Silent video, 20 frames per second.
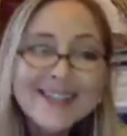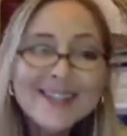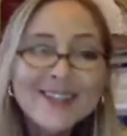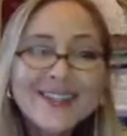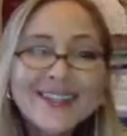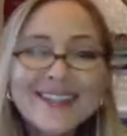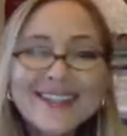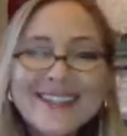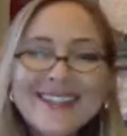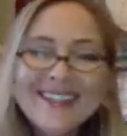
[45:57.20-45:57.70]

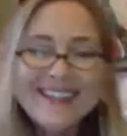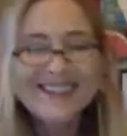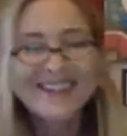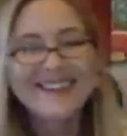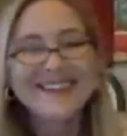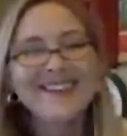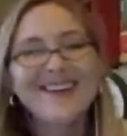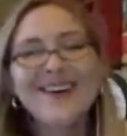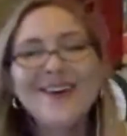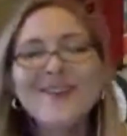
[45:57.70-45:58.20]
over there,
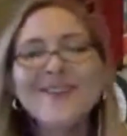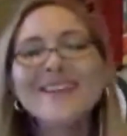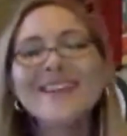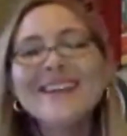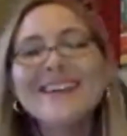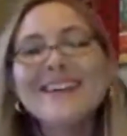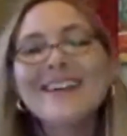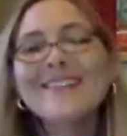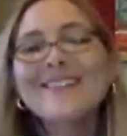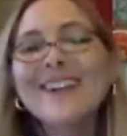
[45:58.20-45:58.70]
right? You always got
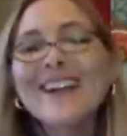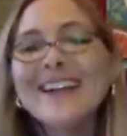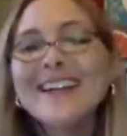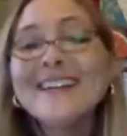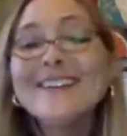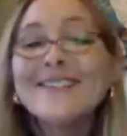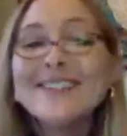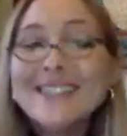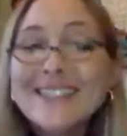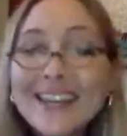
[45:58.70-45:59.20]
to
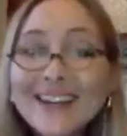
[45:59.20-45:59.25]
remember